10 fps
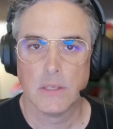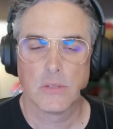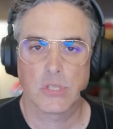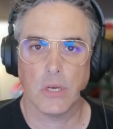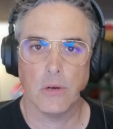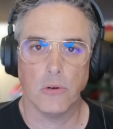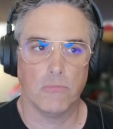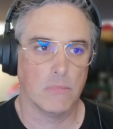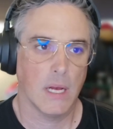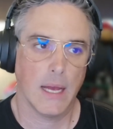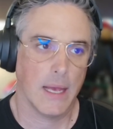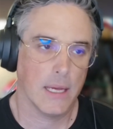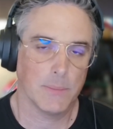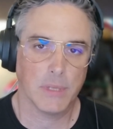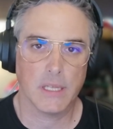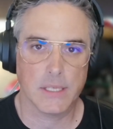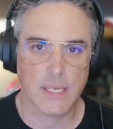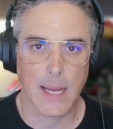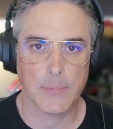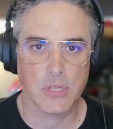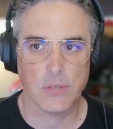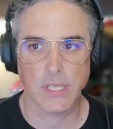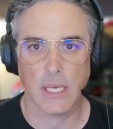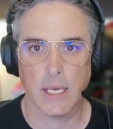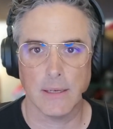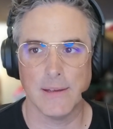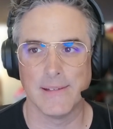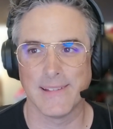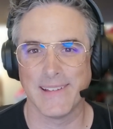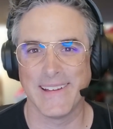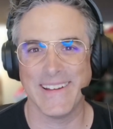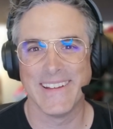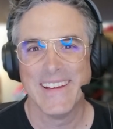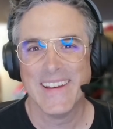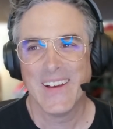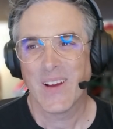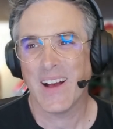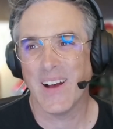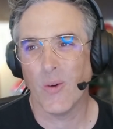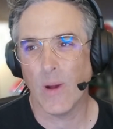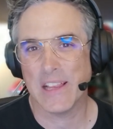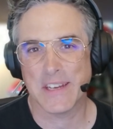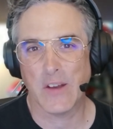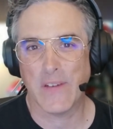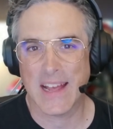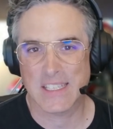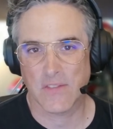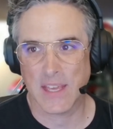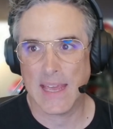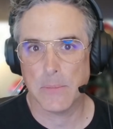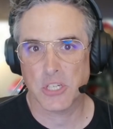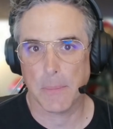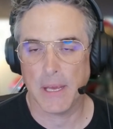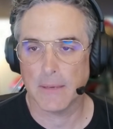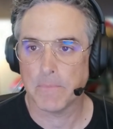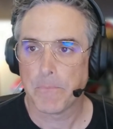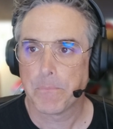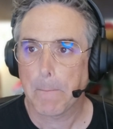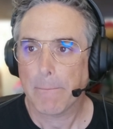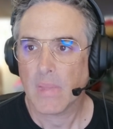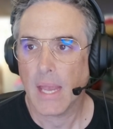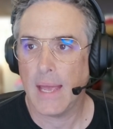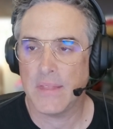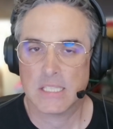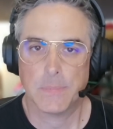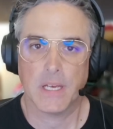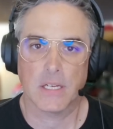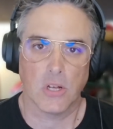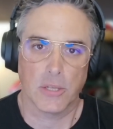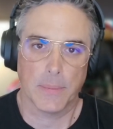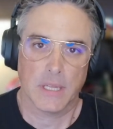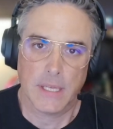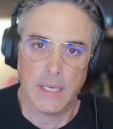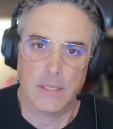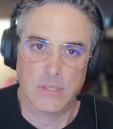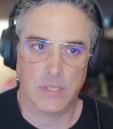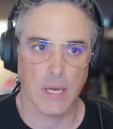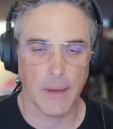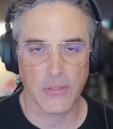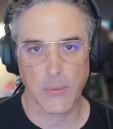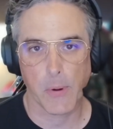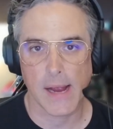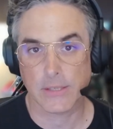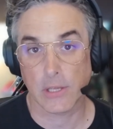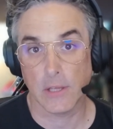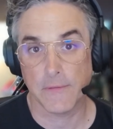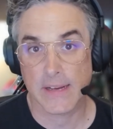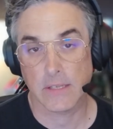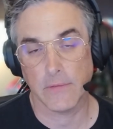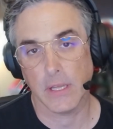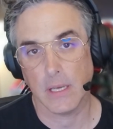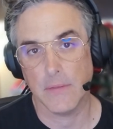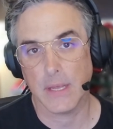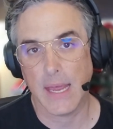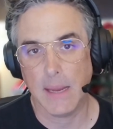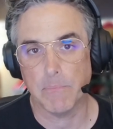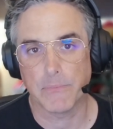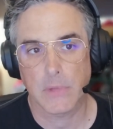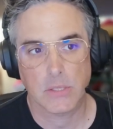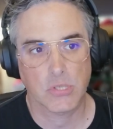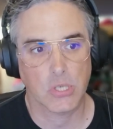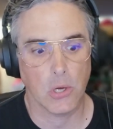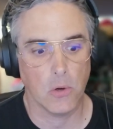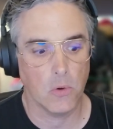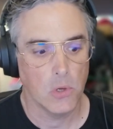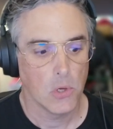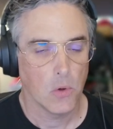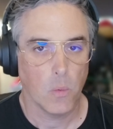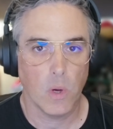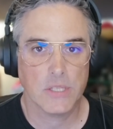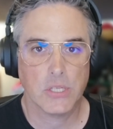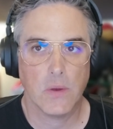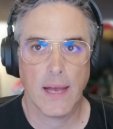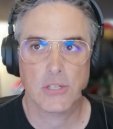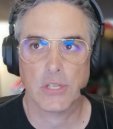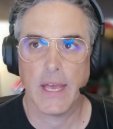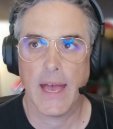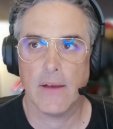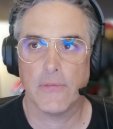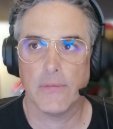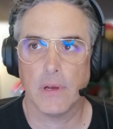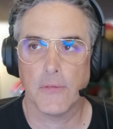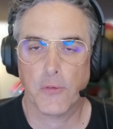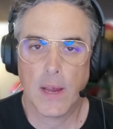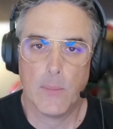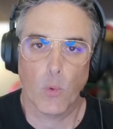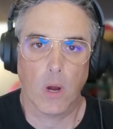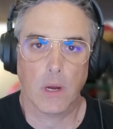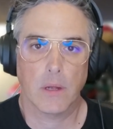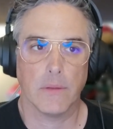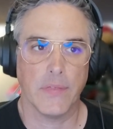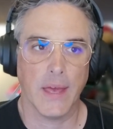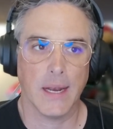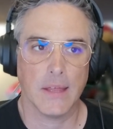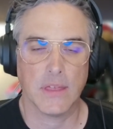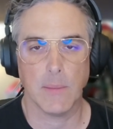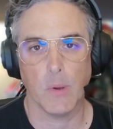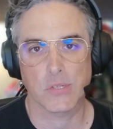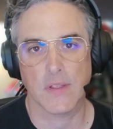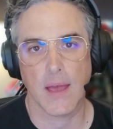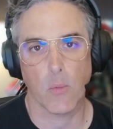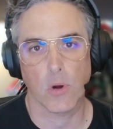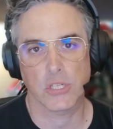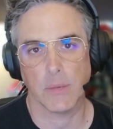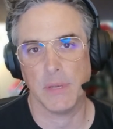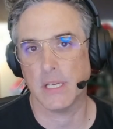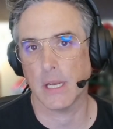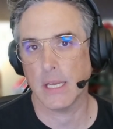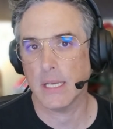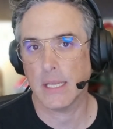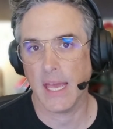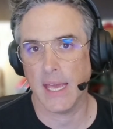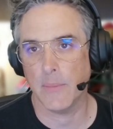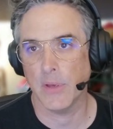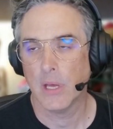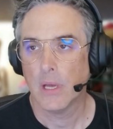So I completely stopped using it well in advance of the game shipping. And that's because ultimately it's about the practical effect of it in the game. So once you actually have a framework, then I think most of that work should be done in game.